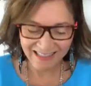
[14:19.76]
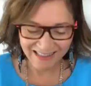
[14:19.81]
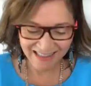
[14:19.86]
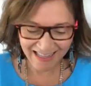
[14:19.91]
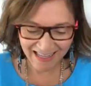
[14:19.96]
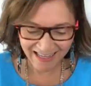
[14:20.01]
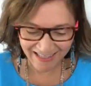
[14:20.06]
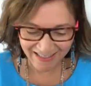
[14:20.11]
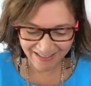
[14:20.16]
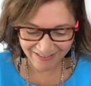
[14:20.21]

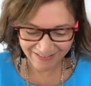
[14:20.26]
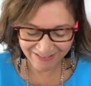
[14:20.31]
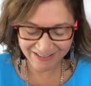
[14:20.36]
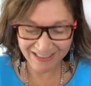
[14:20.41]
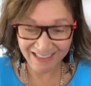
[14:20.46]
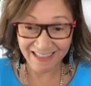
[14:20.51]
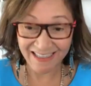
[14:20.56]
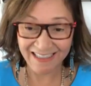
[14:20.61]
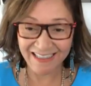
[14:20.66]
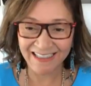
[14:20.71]
thank you,
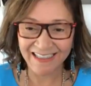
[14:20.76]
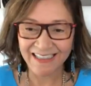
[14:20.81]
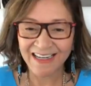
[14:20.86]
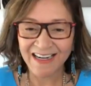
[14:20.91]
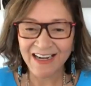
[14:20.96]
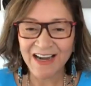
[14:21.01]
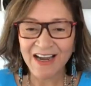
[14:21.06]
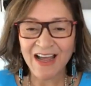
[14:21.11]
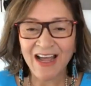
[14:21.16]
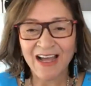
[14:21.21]
Donna.
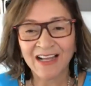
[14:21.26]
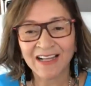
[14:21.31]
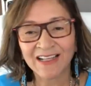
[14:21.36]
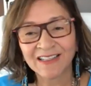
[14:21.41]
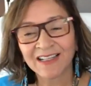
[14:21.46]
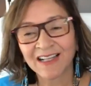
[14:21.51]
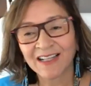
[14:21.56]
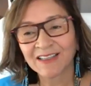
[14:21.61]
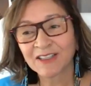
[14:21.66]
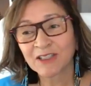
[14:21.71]
Uh,
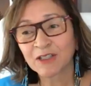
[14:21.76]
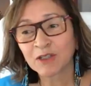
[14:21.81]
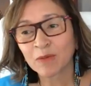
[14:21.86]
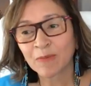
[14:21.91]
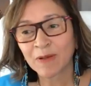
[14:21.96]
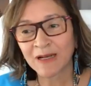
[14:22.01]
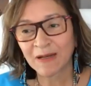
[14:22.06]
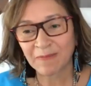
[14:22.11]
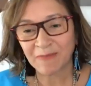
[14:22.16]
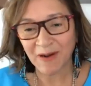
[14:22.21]
a little
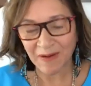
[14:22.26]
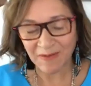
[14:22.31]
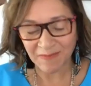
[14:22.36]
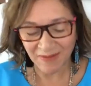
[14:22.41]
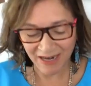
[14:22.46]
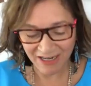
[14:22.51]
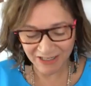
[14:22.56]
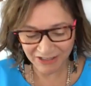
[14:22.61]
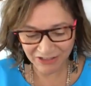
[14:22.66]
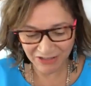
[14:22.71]
bit about
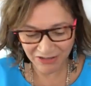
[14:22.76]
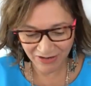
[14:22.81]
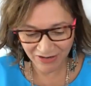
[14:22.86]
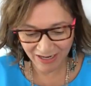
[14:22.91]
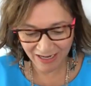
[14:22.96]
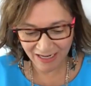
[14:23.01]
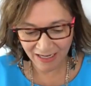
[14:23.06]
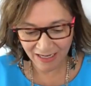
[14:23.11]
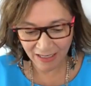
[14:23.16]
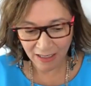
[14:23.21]
my
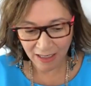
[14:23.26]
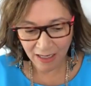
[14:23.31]
journey.